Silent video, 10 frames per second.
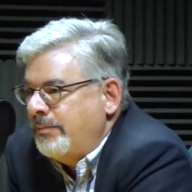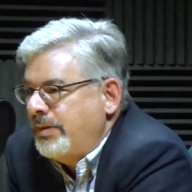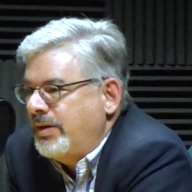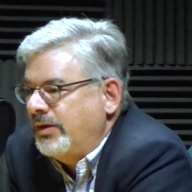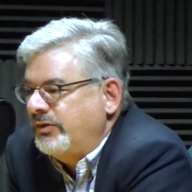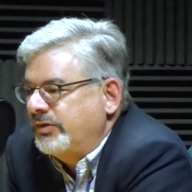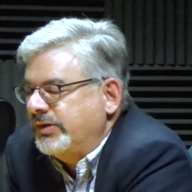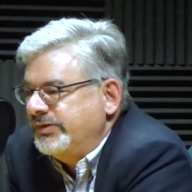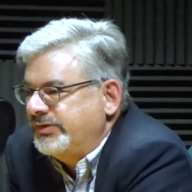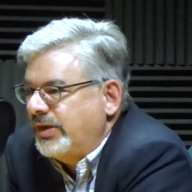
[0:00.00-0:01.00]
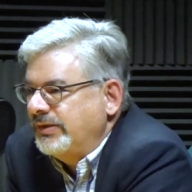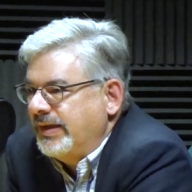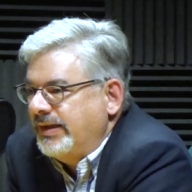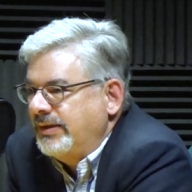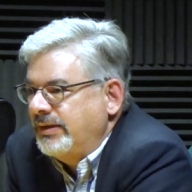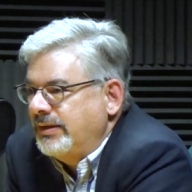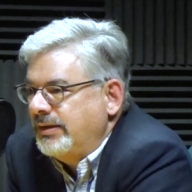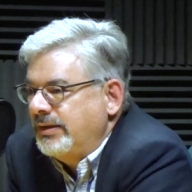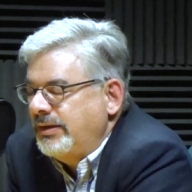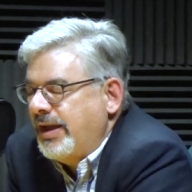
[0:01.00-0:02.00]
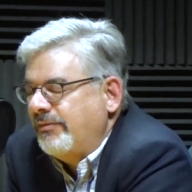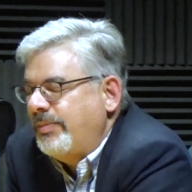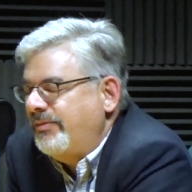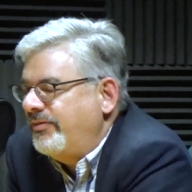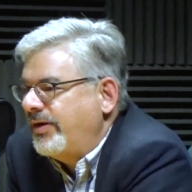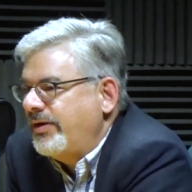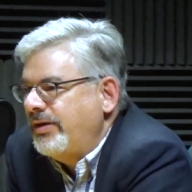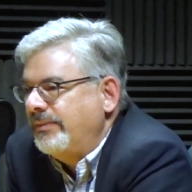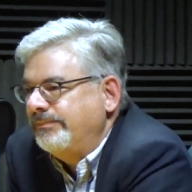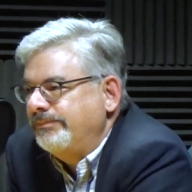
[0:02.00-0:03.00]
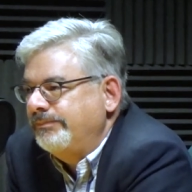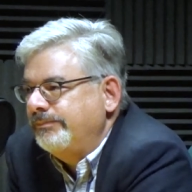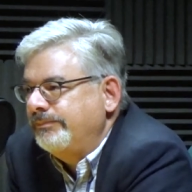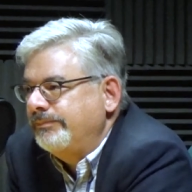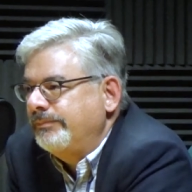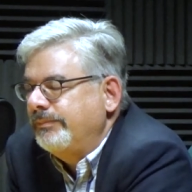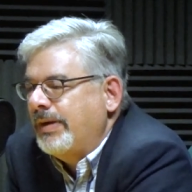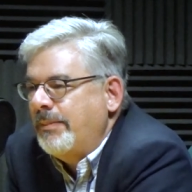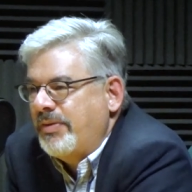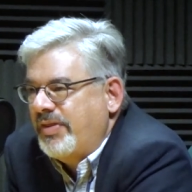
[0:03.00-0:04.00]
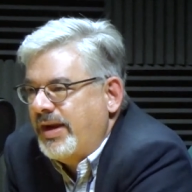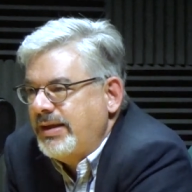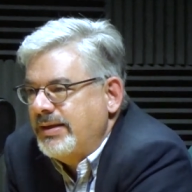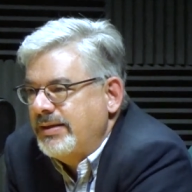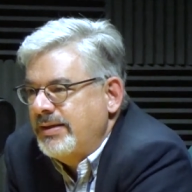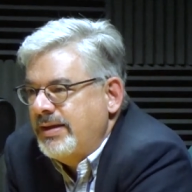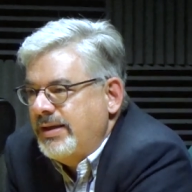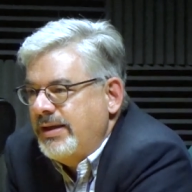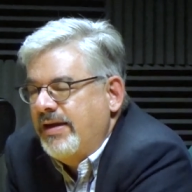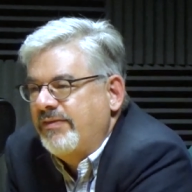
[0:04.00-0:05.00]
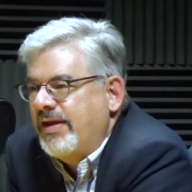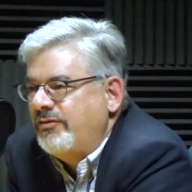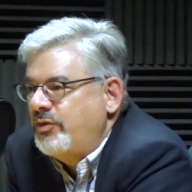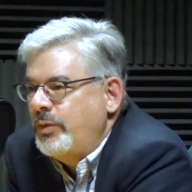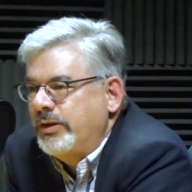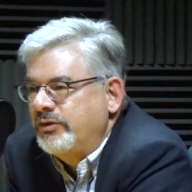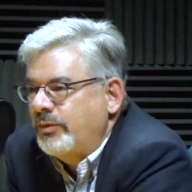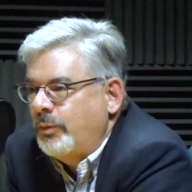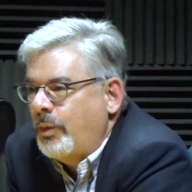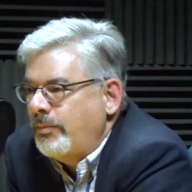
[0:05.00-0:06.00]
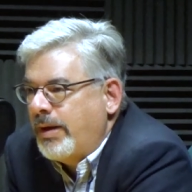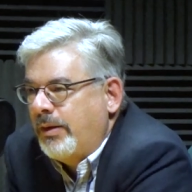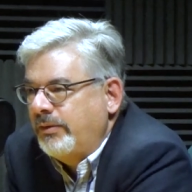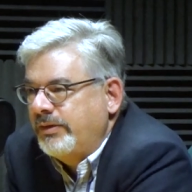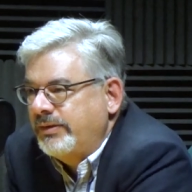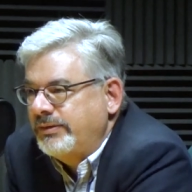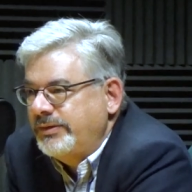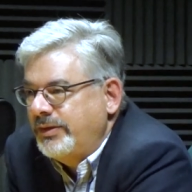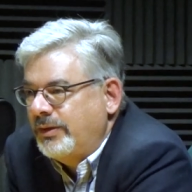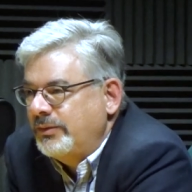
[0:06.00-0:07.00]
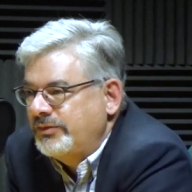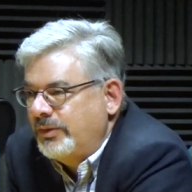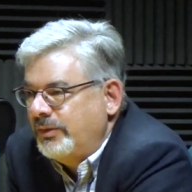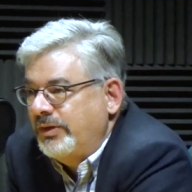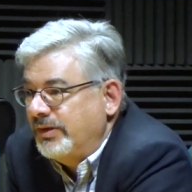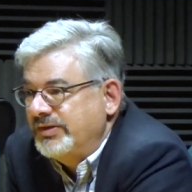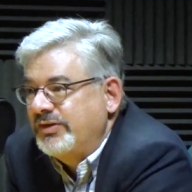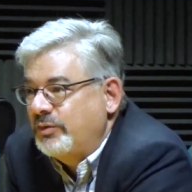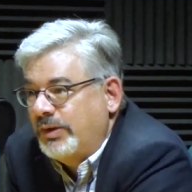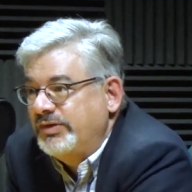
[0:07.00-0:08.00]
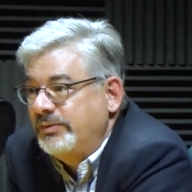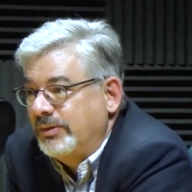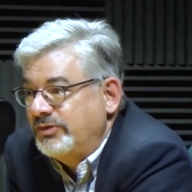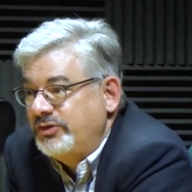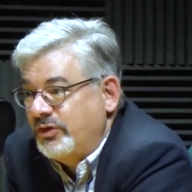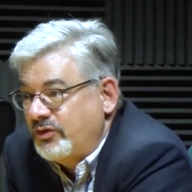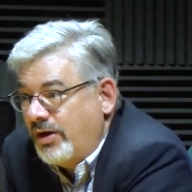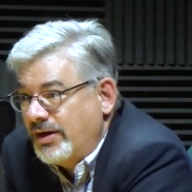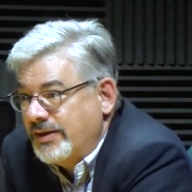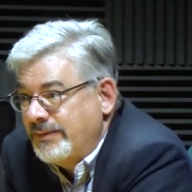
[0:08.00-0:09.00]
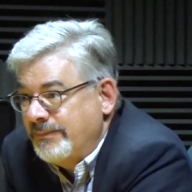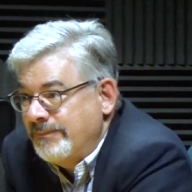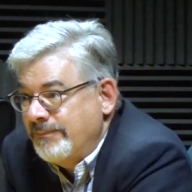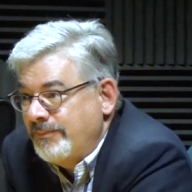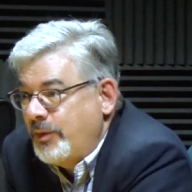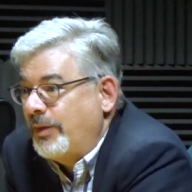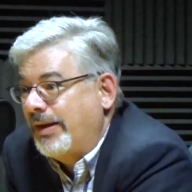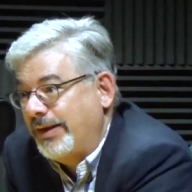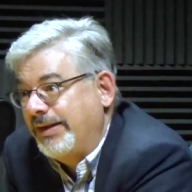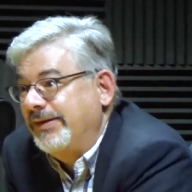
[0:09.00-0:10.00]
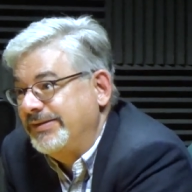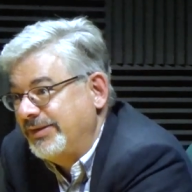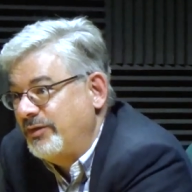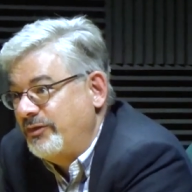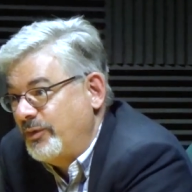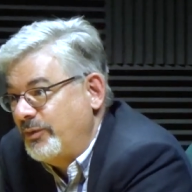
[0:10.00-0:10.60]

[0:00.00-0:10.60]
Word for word: because consulting, you have to be very empathetic. You have to have two ears and one mouth you know, so you listen twice as much as you talk. Mm-hmm. And not like in this interview,